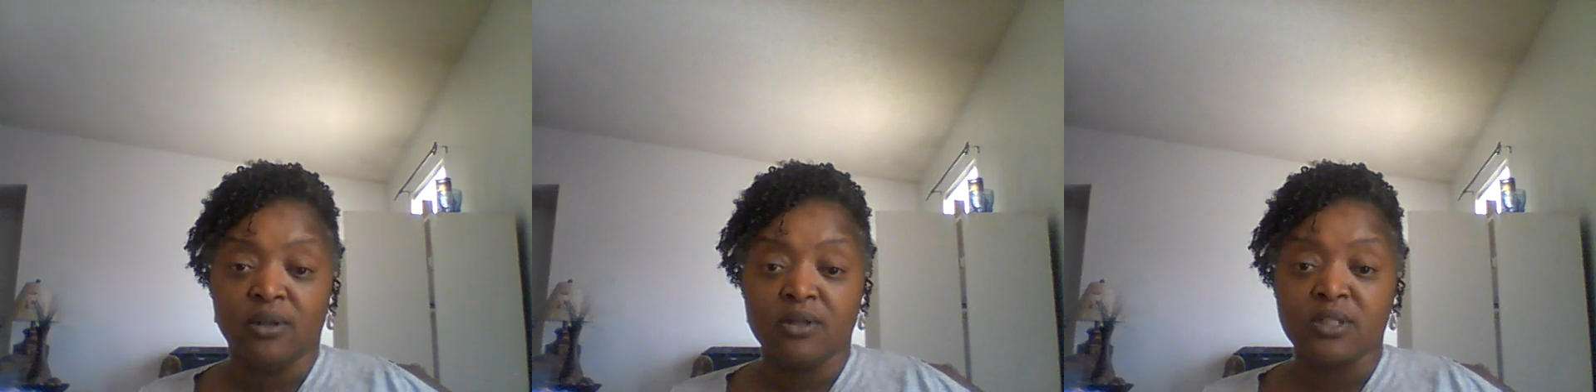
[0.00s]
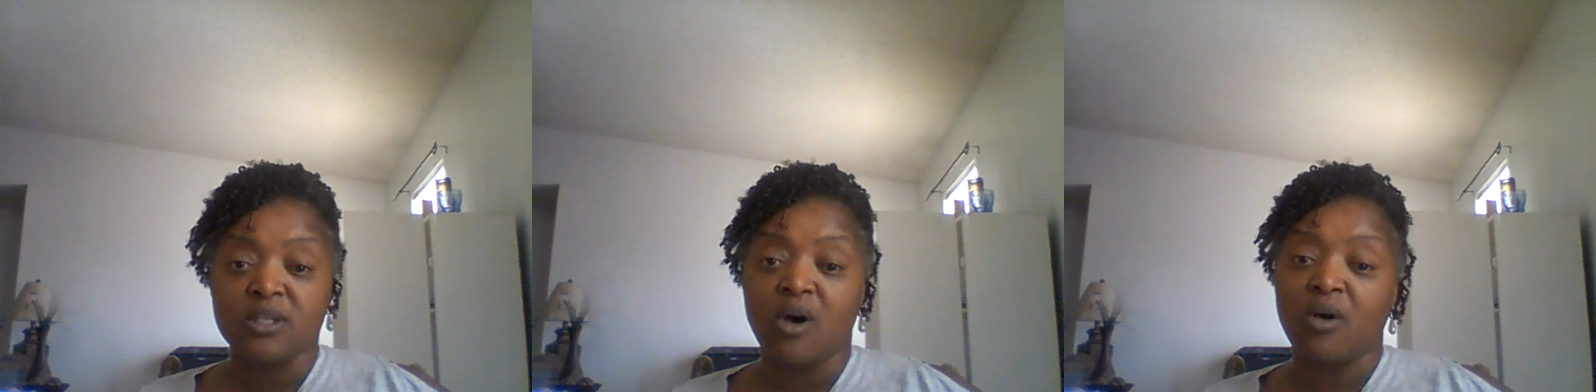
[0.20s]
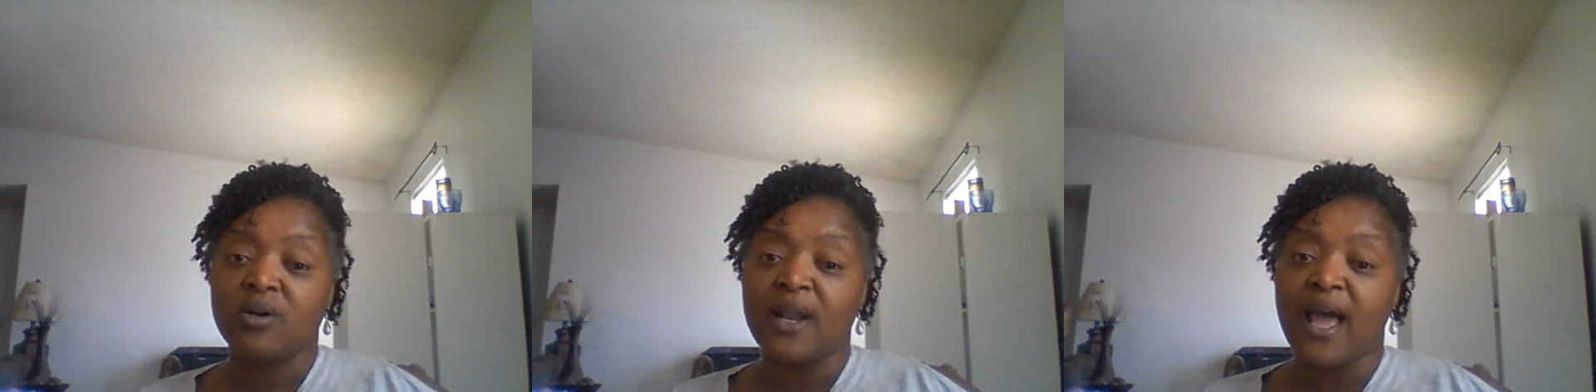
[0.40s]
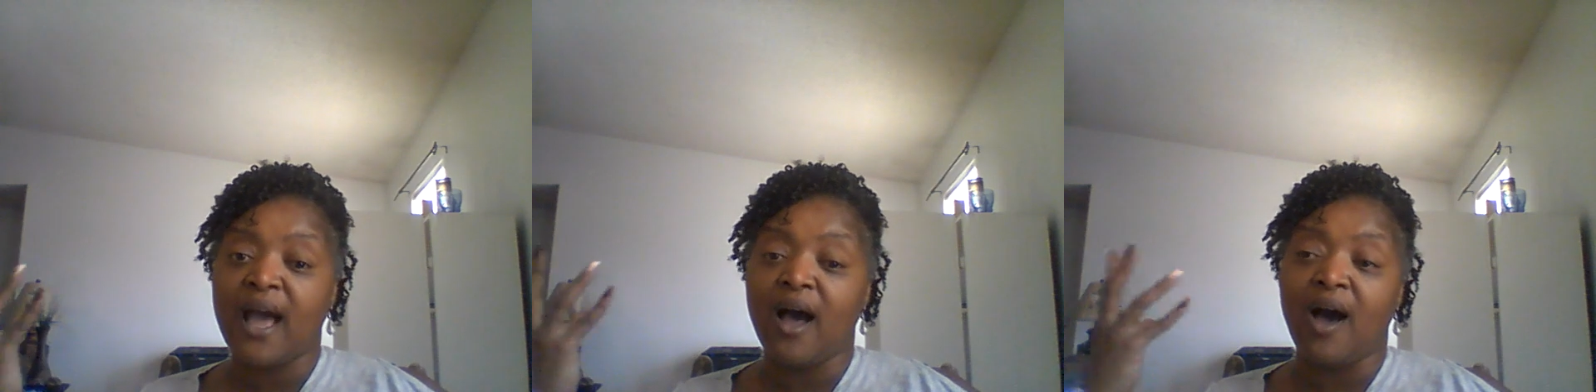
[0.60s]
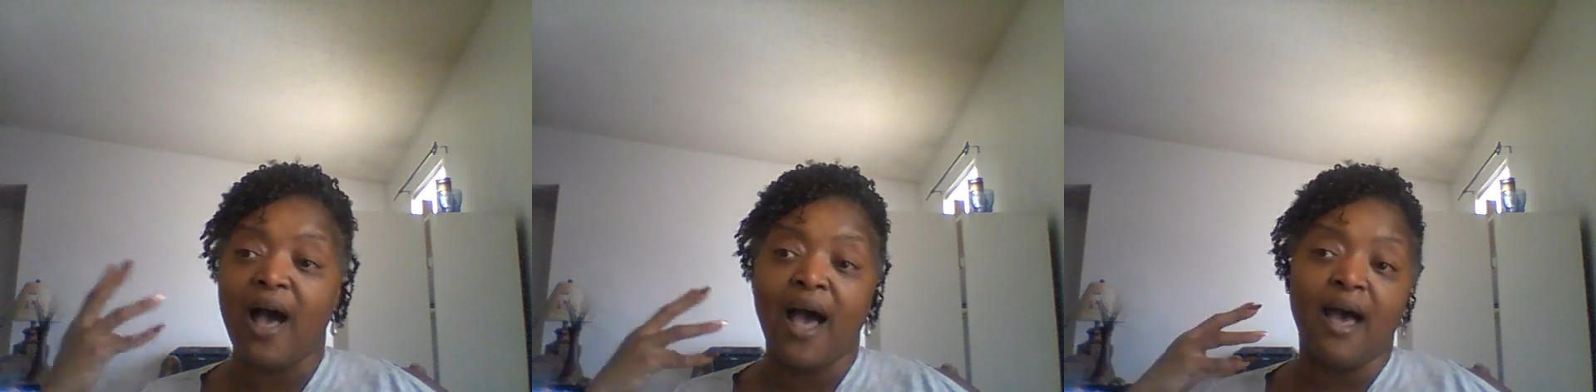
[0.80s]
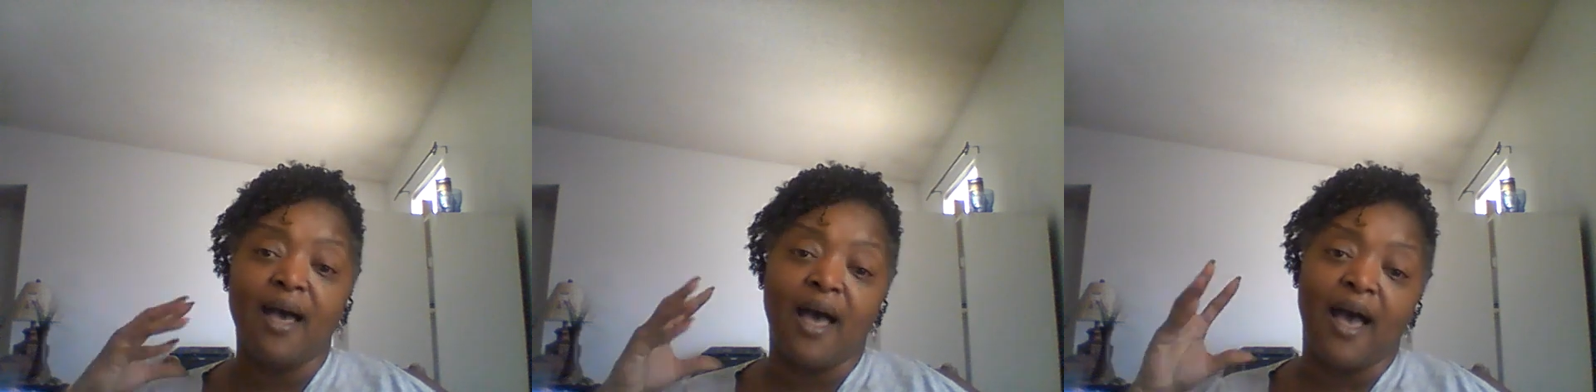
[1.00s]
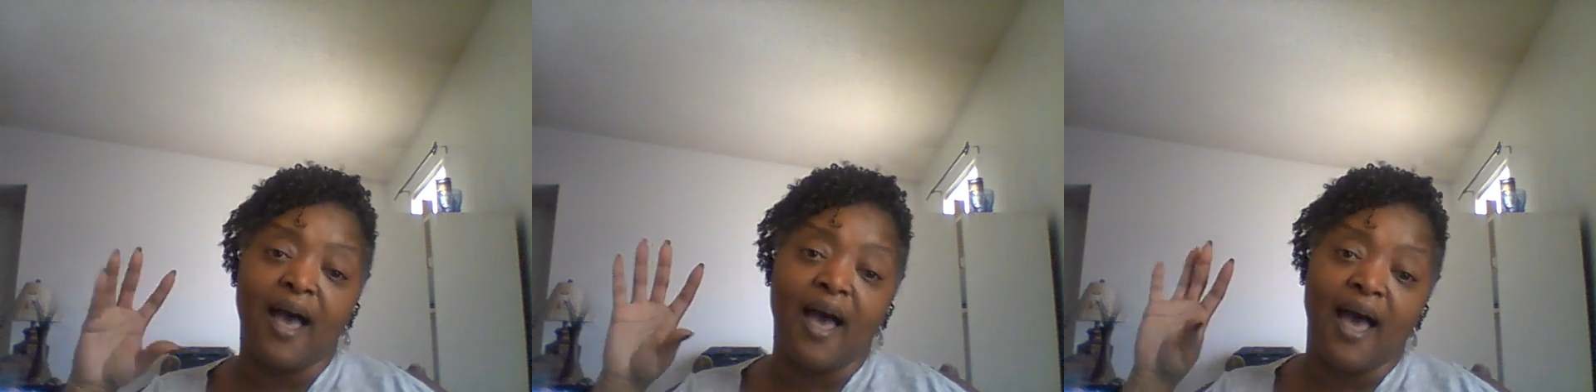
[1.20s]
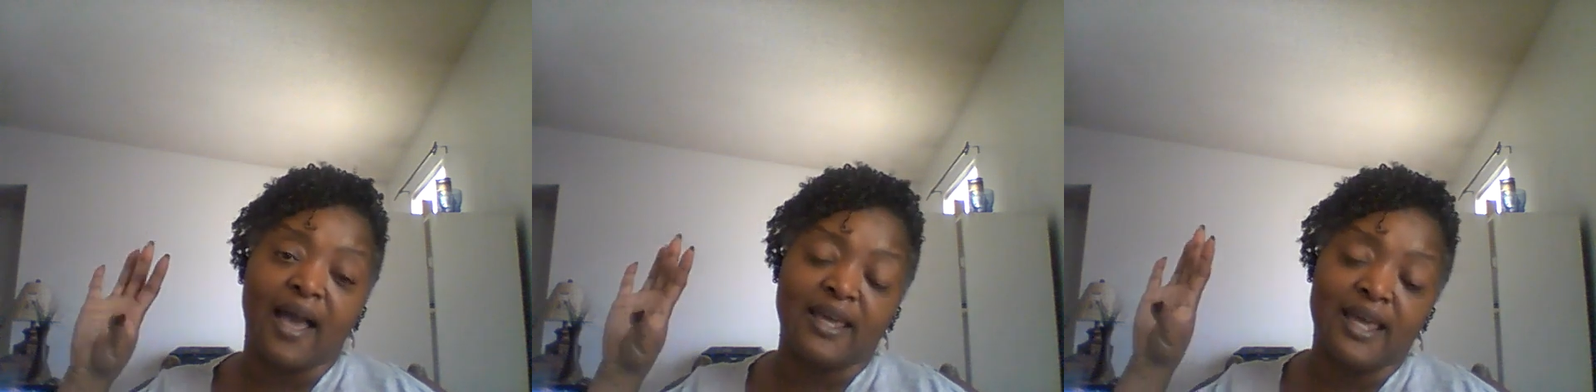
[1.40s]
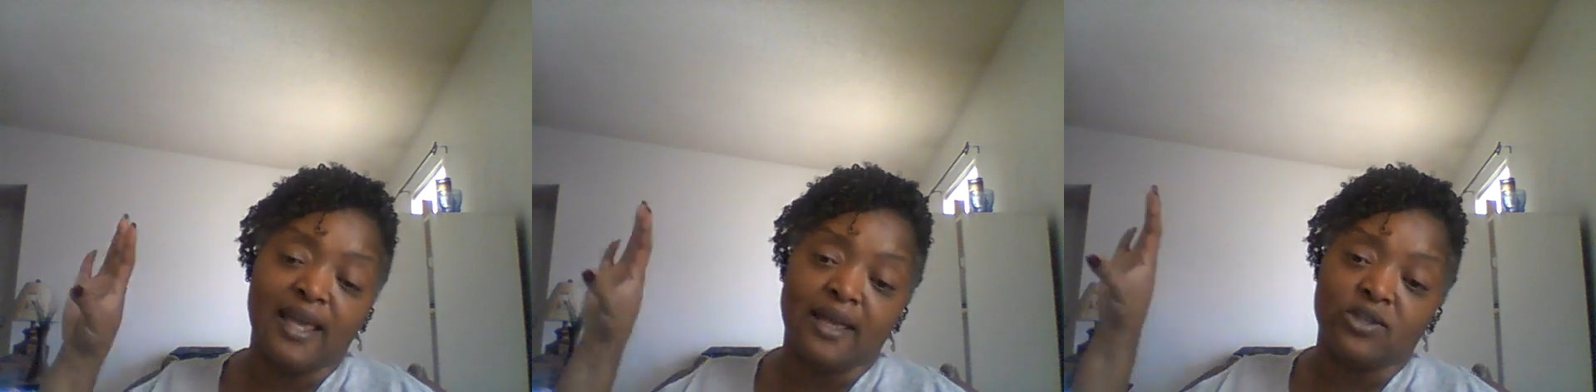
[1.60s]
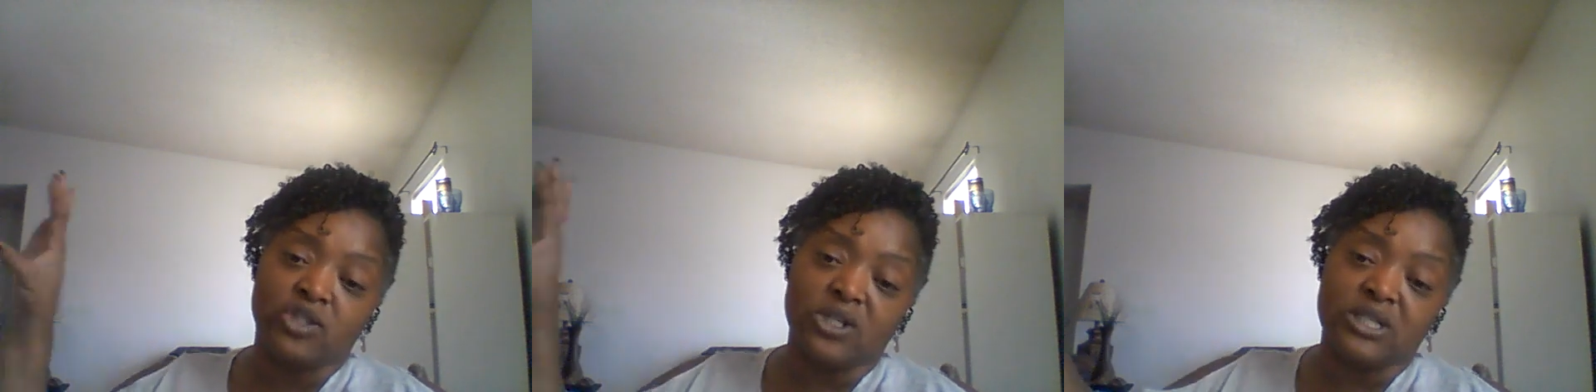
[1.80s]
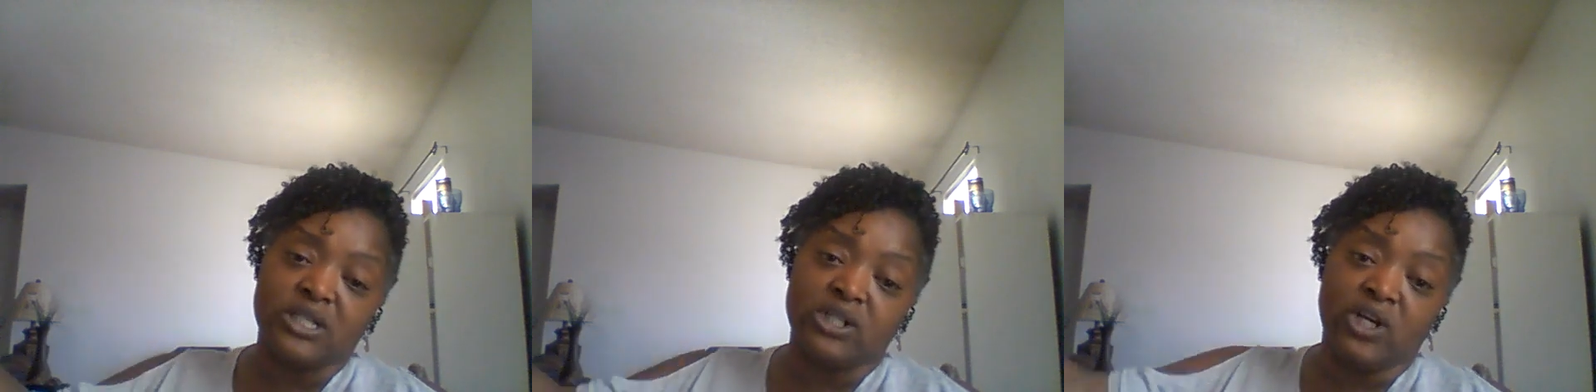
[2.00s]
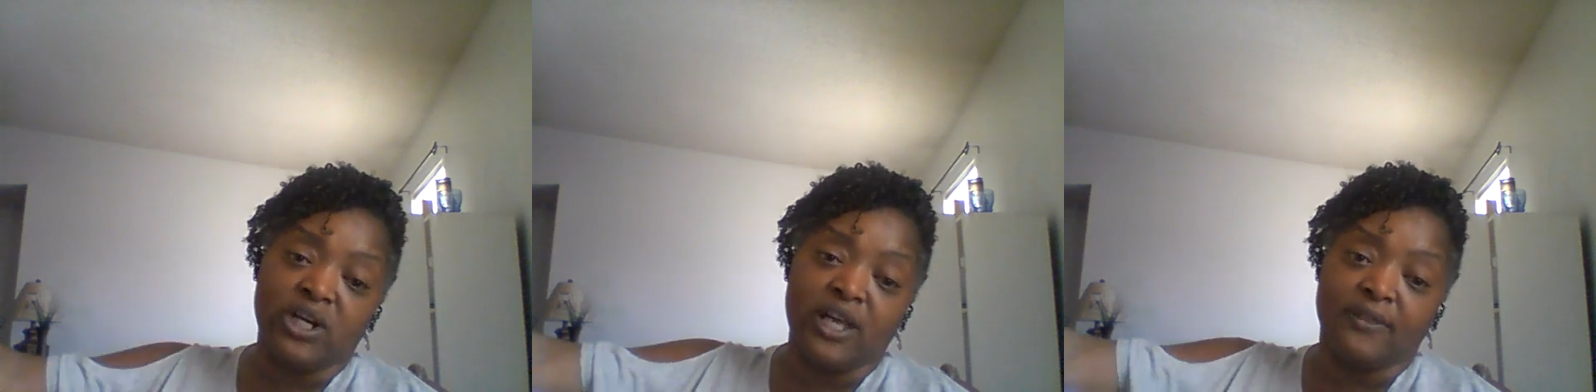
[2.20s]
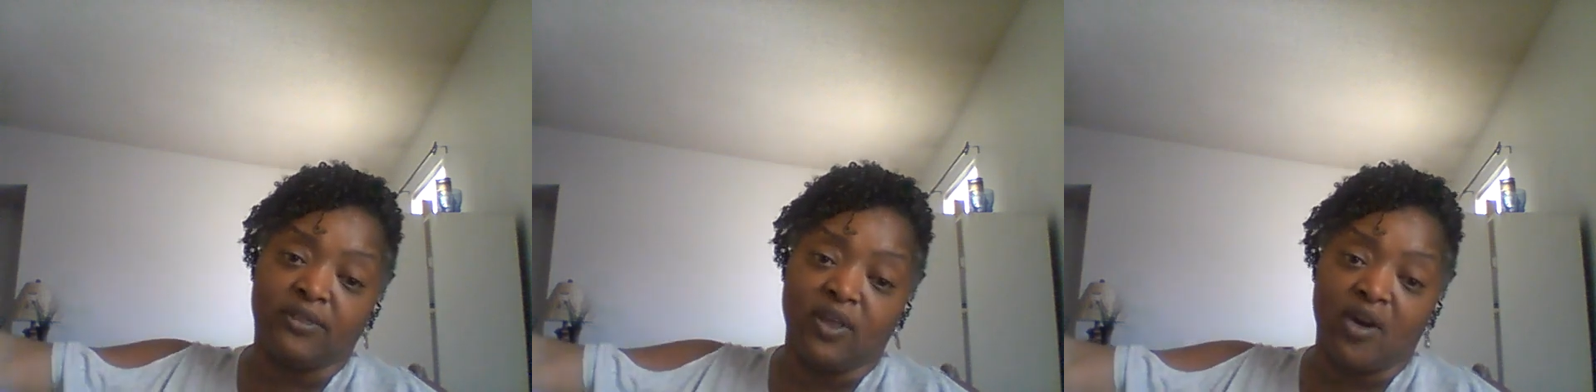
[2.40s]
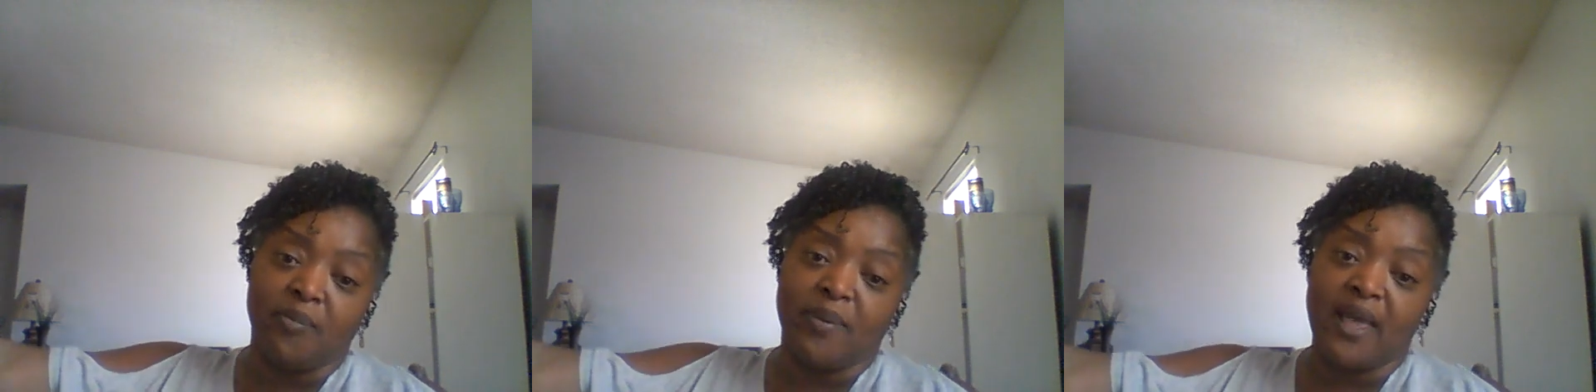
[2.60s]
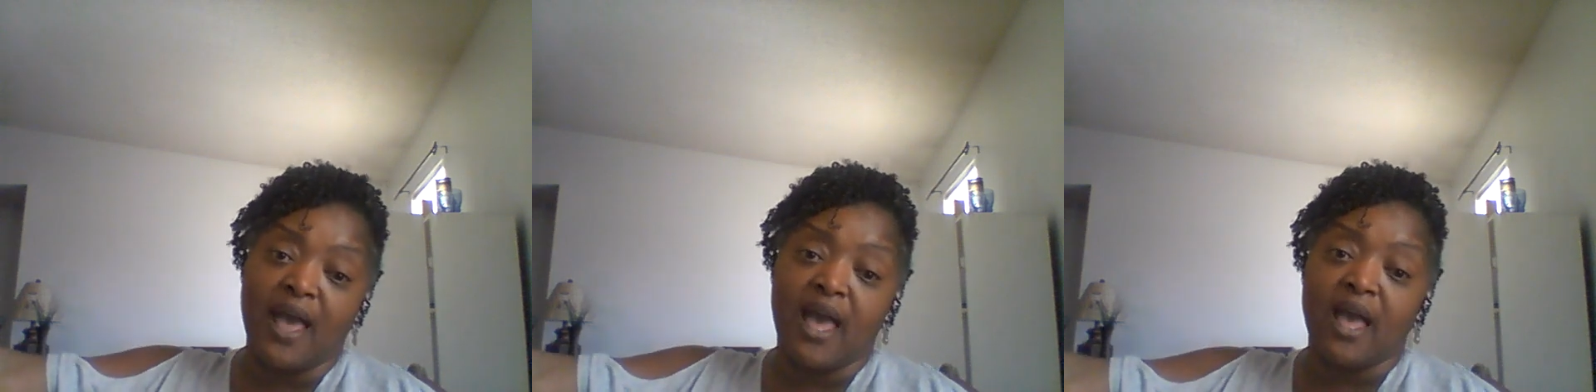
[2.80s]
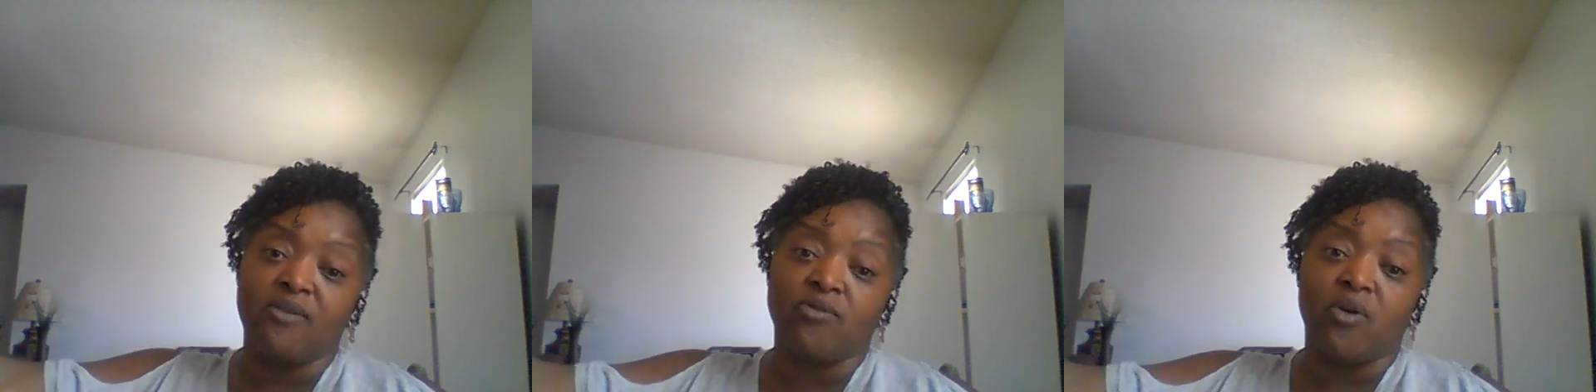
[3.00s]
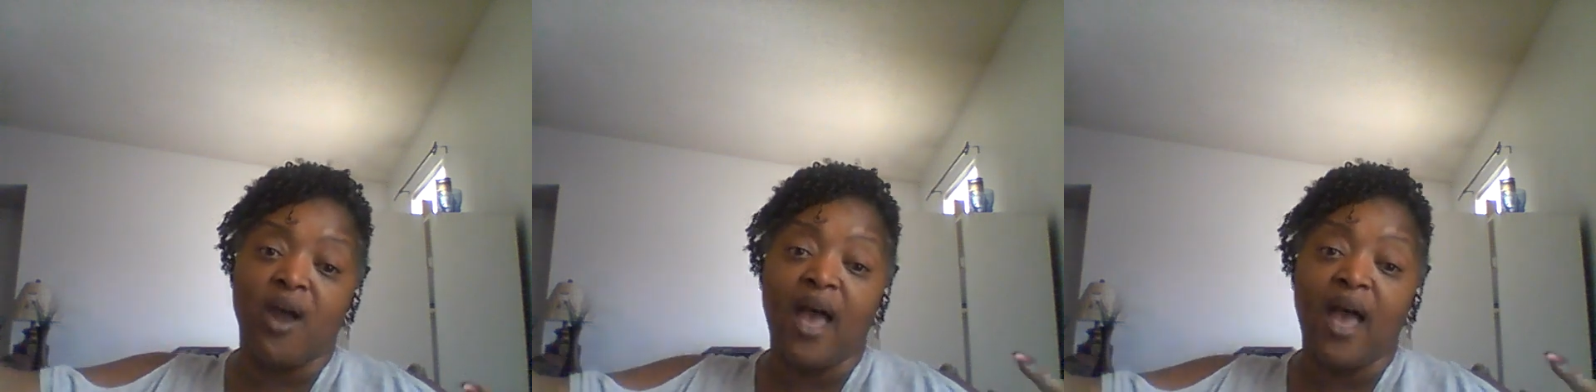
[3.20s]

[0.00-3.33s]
So now I can't just look at their behavior.